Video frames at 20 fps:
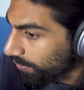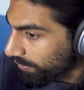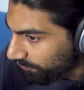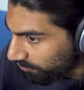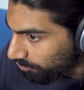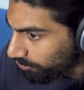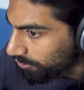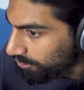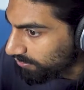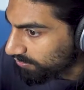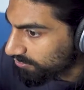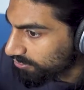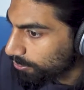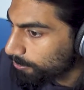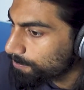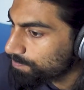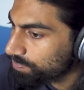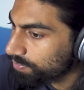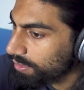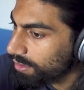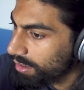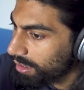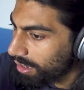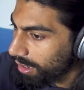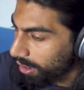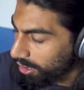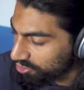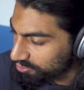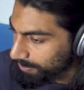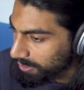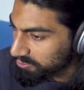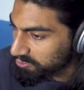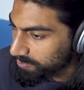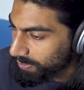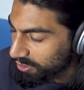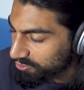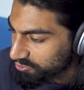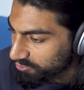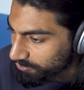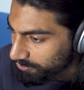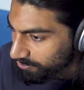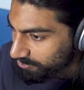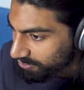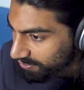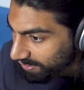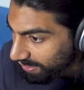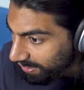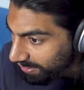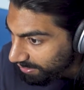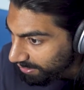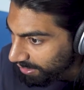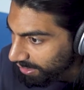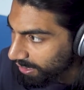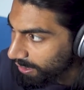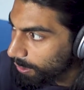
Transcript: if you consume a large amount of passion fruits a day,